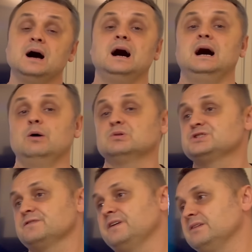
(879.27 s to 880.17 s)
What's
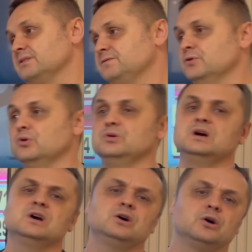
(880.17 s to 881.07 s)
your favorite food?
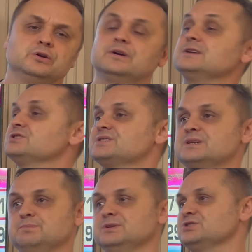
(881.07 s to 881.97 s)
or you can just
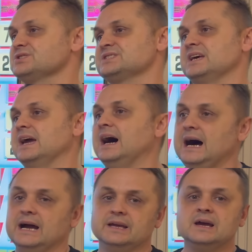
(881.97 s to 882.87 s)
simply just say
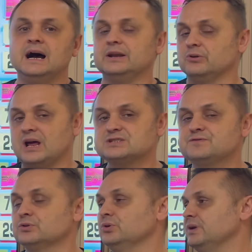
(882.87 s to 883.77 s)
hi. I don't ask
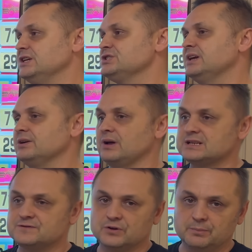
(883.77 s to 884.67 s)
for a donation, I don't
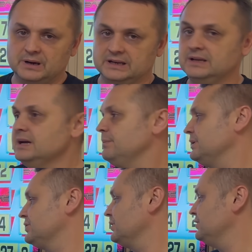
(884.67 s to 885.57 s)
ask for money,
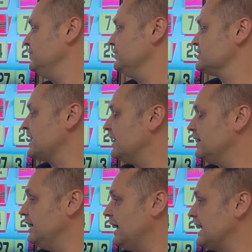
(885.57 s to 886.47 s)
but to continue
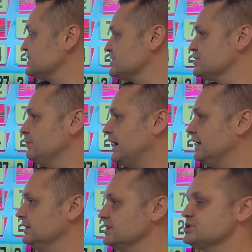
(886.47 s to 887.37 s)
access to my
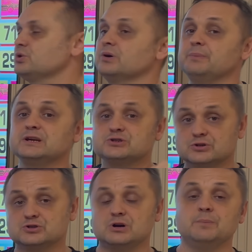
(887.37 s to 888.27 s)
Unlink store, make sure
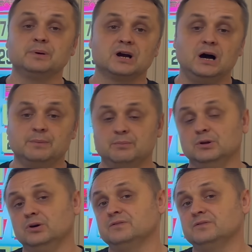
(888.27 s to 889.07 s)
you drop a comment below.